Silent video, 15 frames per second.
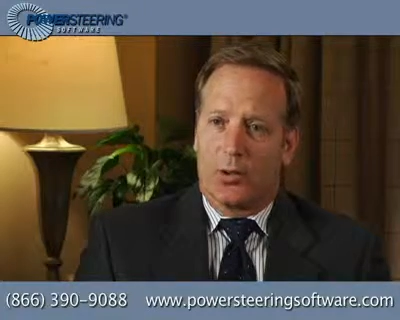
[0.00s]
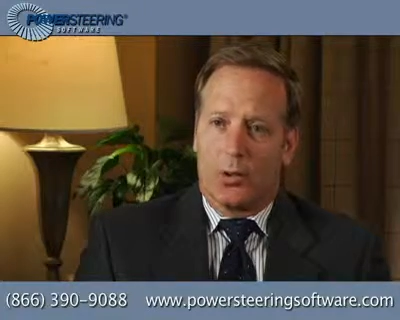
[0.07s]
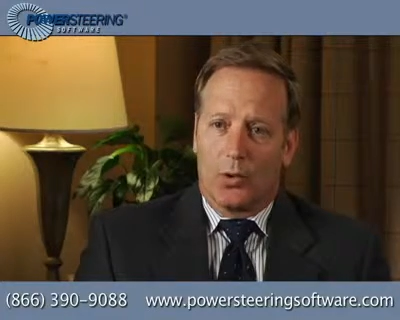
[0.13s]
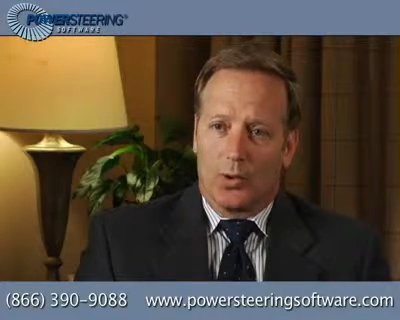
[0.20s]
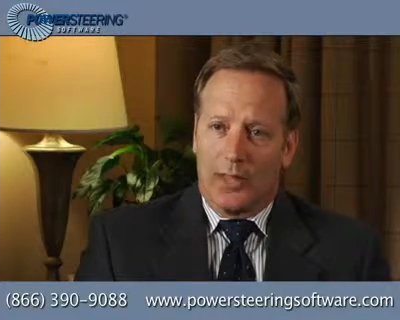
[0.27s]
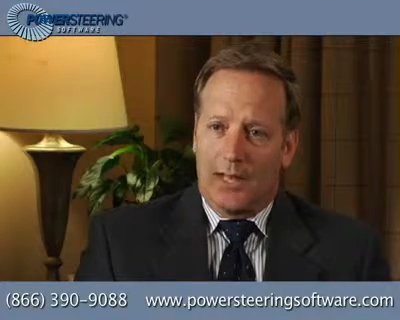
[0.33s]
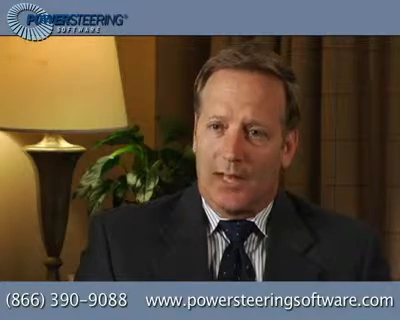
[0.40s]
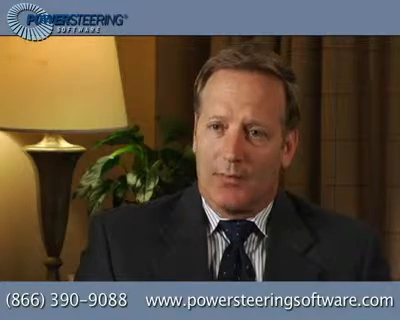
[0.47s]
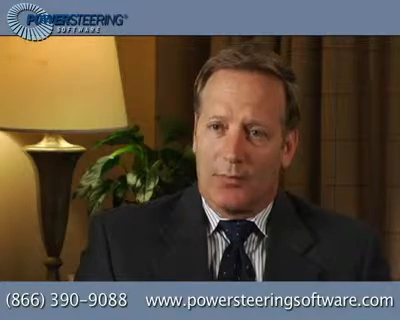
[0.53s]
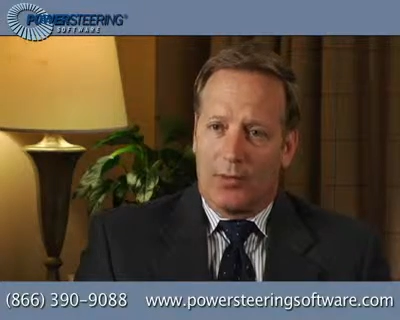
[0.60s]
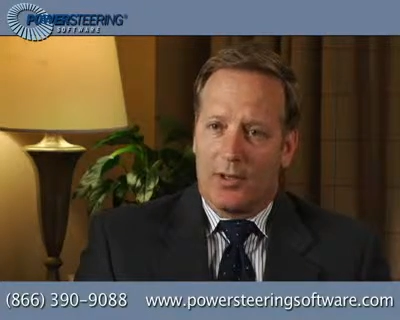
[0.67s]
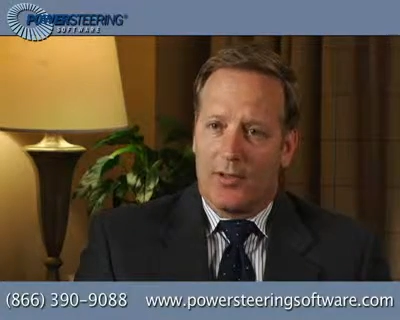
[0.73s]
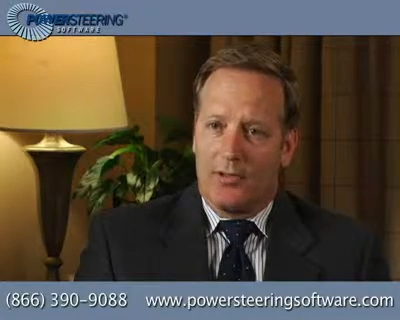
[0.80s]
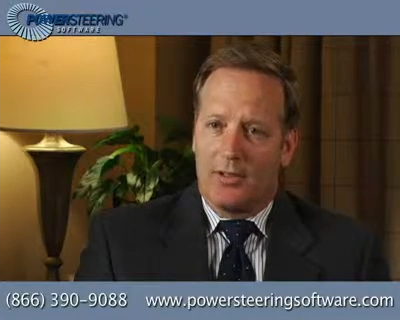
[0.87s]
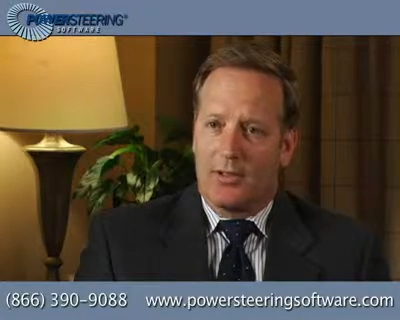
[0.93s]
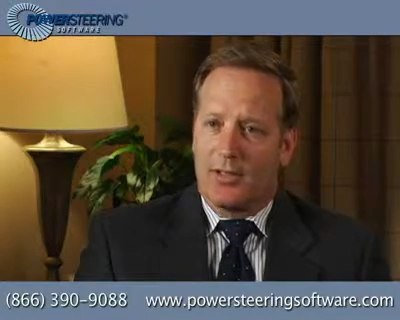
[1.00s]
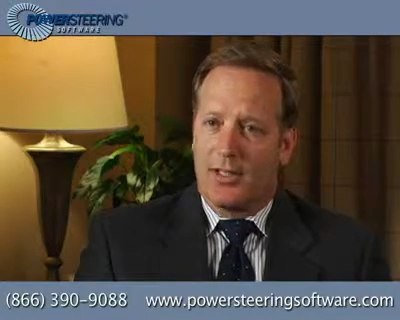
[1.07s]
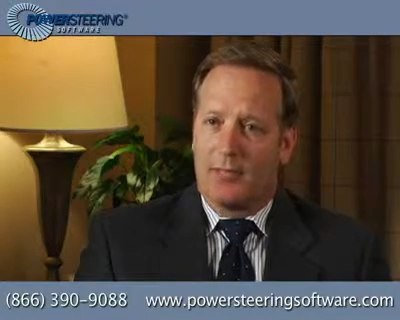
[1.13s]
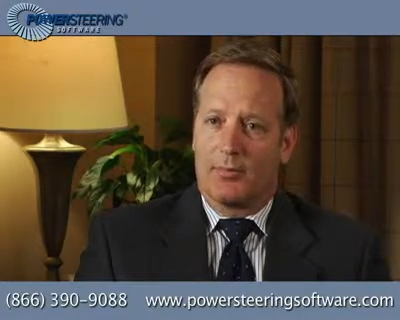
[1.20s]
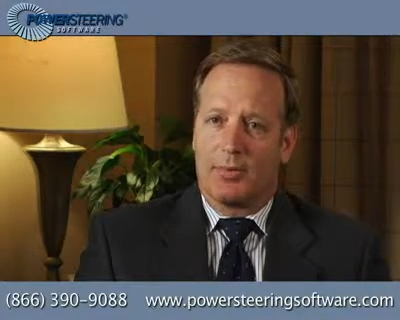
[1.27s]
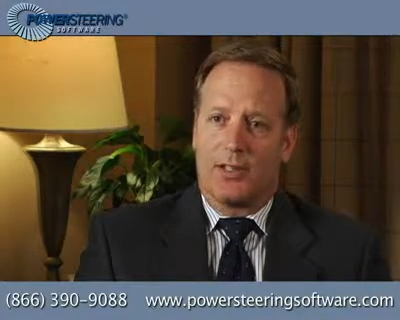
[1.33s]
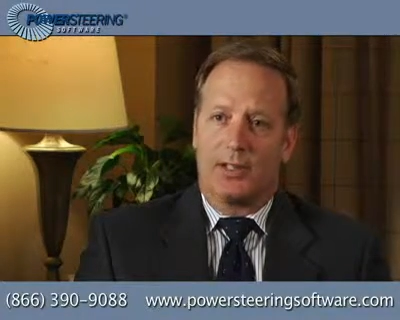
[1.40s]
toll gate briefing
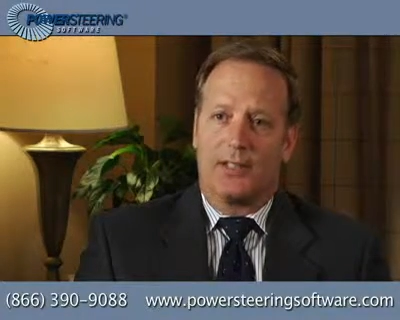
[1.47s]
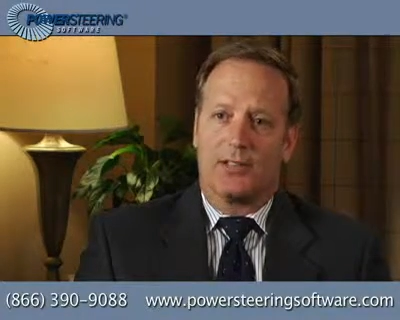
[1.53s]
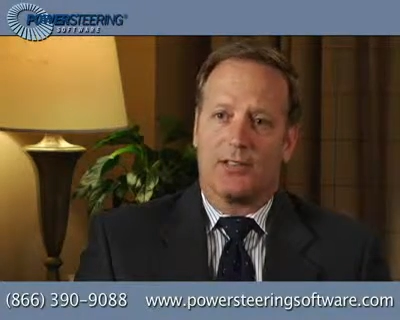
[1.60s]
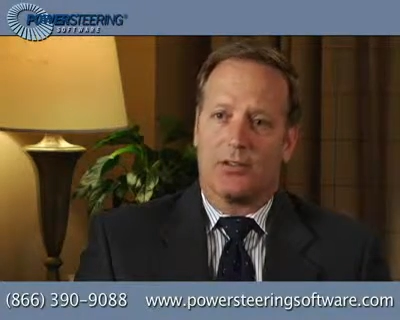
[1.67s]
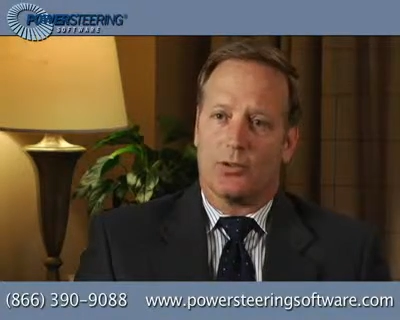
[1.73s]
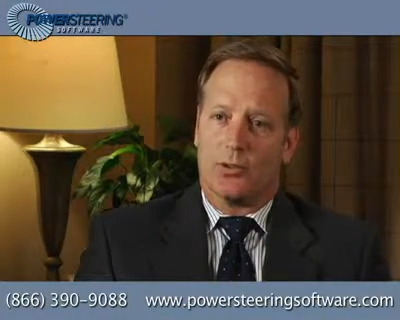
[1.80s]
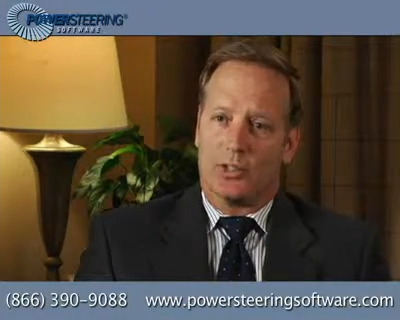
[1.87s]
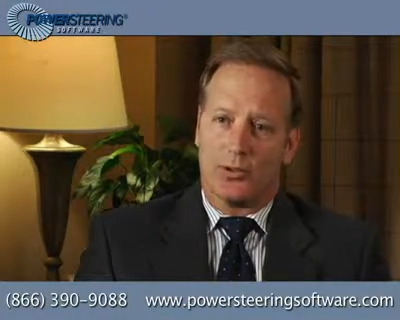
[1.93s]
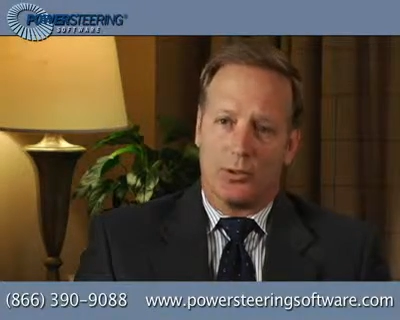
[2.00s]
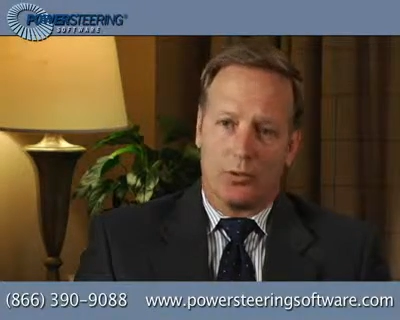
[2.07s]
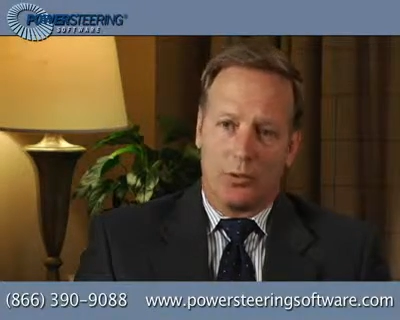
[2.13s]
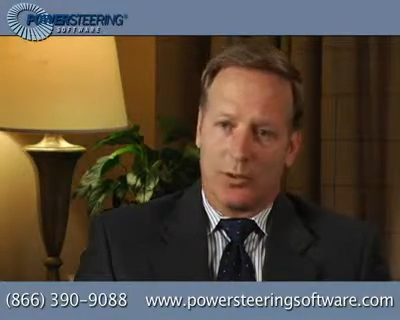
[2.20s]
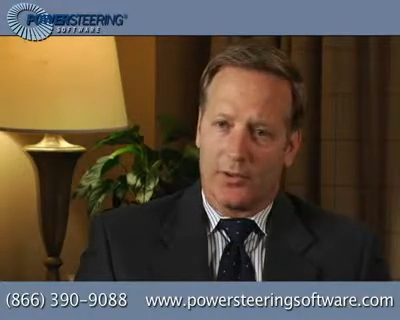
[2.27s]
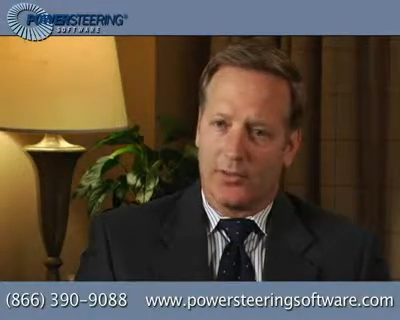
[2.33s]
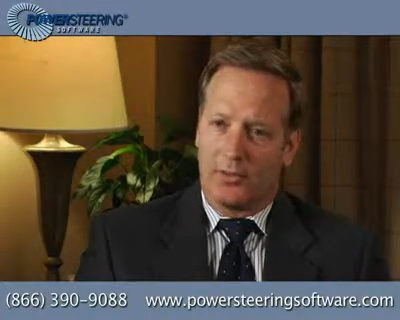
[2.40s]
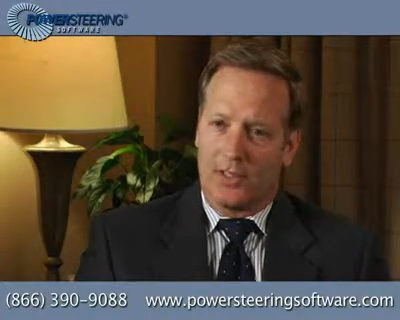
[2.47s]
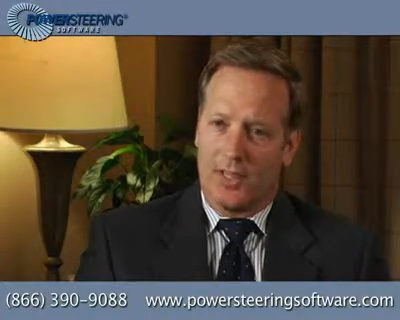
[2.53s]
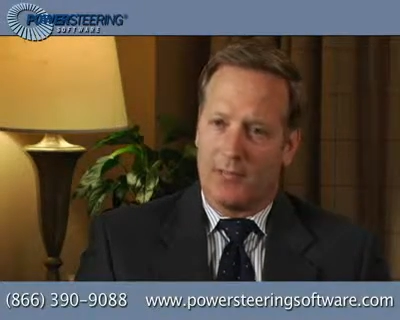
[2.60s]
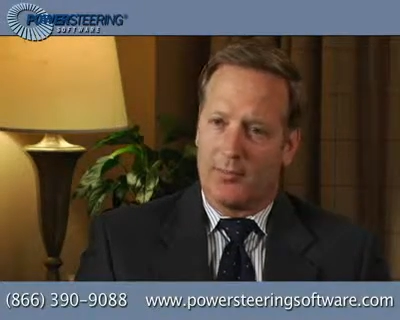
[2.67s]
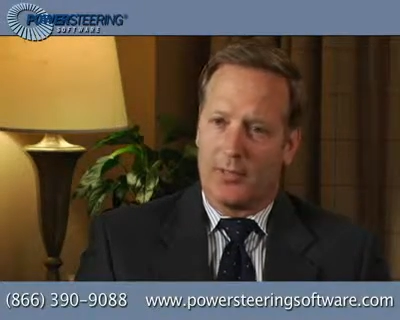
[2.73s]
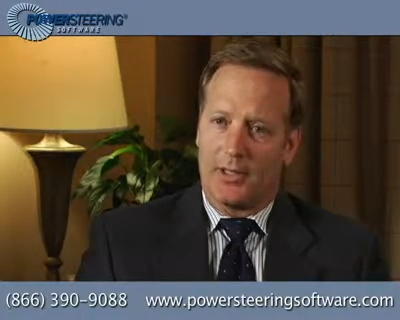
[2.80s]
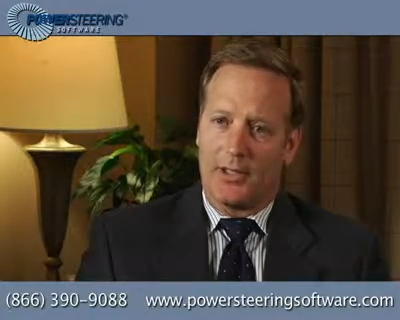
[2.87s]
template to a tools
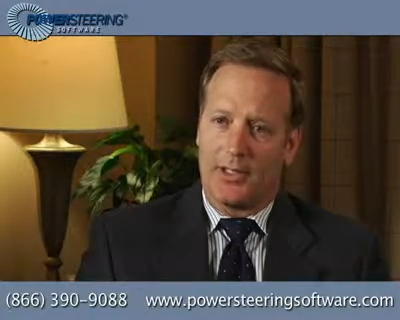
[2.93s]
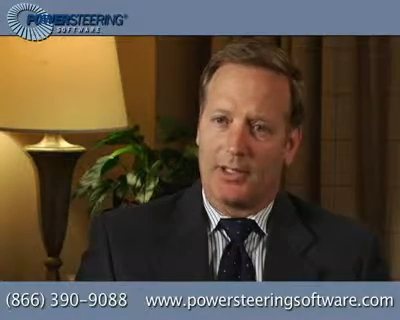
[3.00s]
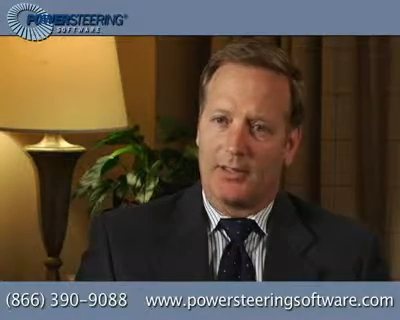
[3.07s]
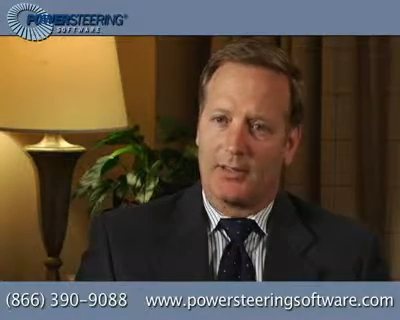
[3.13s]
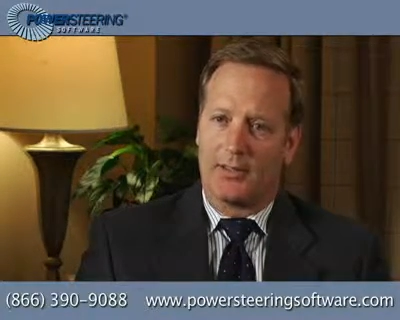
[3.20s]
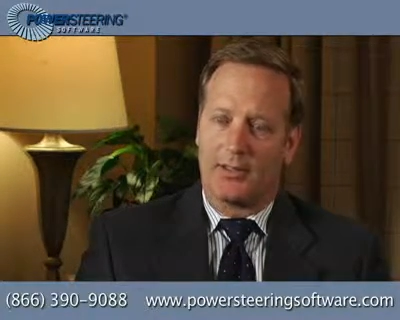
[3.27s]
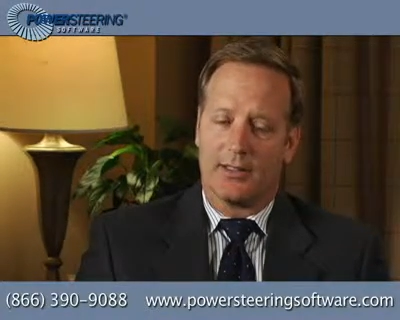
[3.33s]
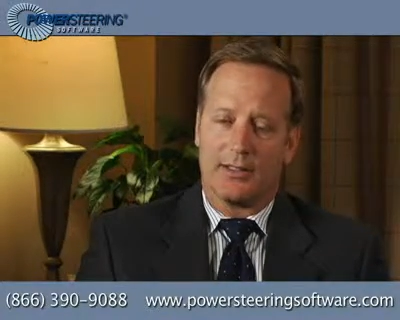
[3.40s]
template